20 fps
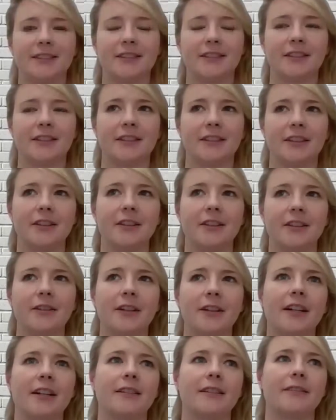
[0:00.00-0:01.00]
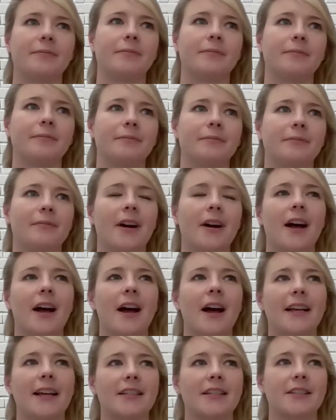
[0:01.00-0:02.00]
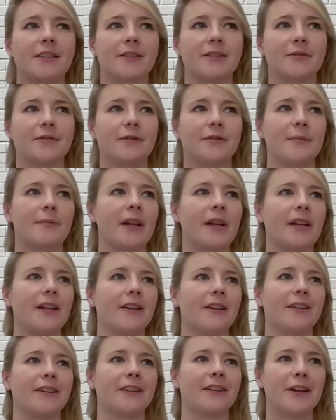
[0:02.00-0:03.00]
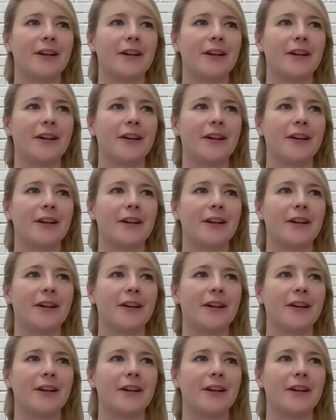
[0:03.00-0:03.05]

you kind of, I guess for me,